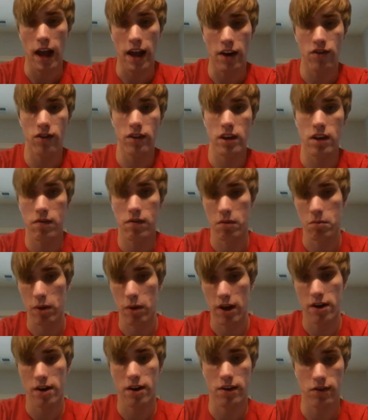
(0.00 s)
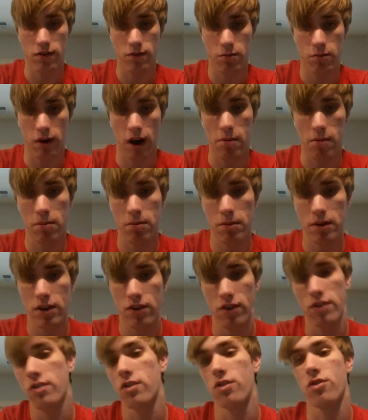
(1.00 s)
Actually, even better is probably
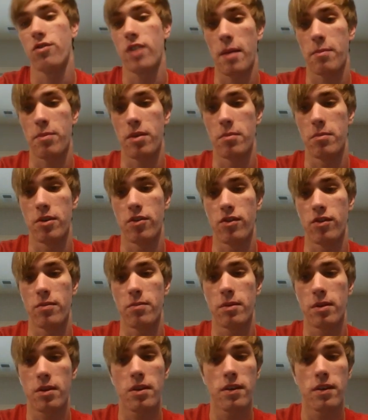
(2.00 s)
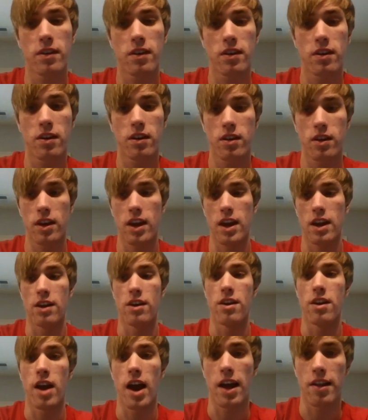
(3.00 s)
just to trap the bishop
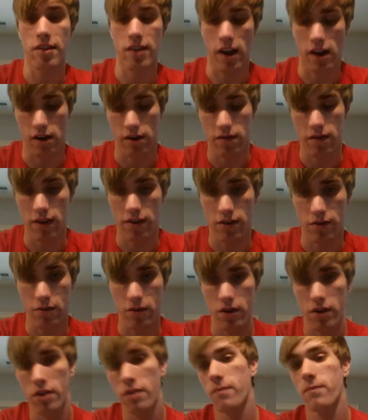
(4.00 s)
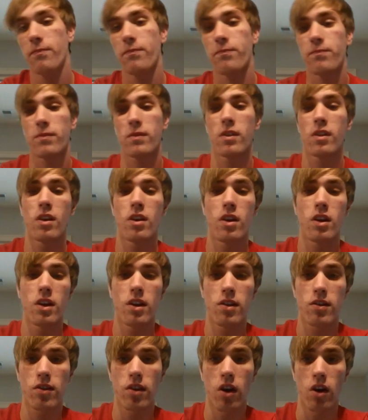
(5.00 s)
and not sacrifice a rook.
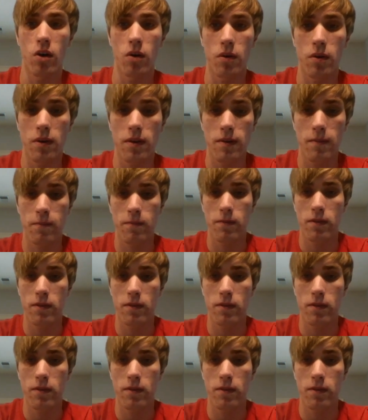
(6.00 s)
So